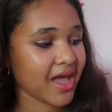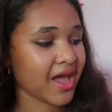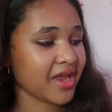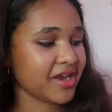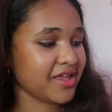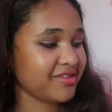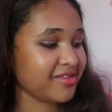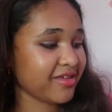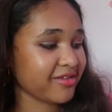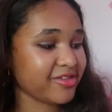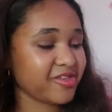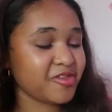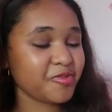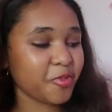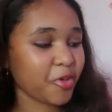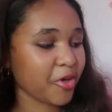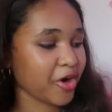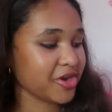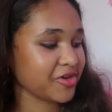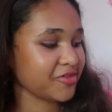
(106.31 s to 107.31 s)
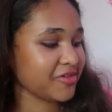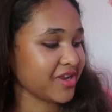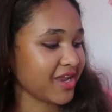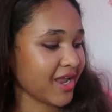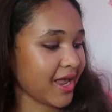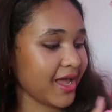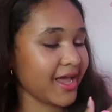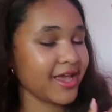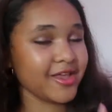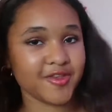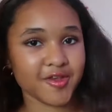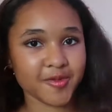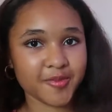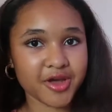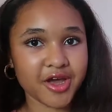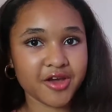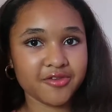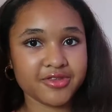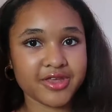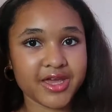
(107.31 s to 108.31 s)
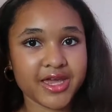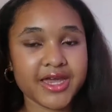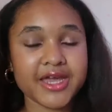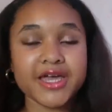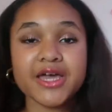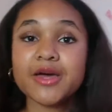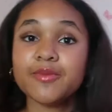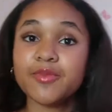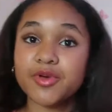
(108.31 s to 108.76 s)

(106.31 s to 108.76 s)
and it says spoiler alert, it's your birthday,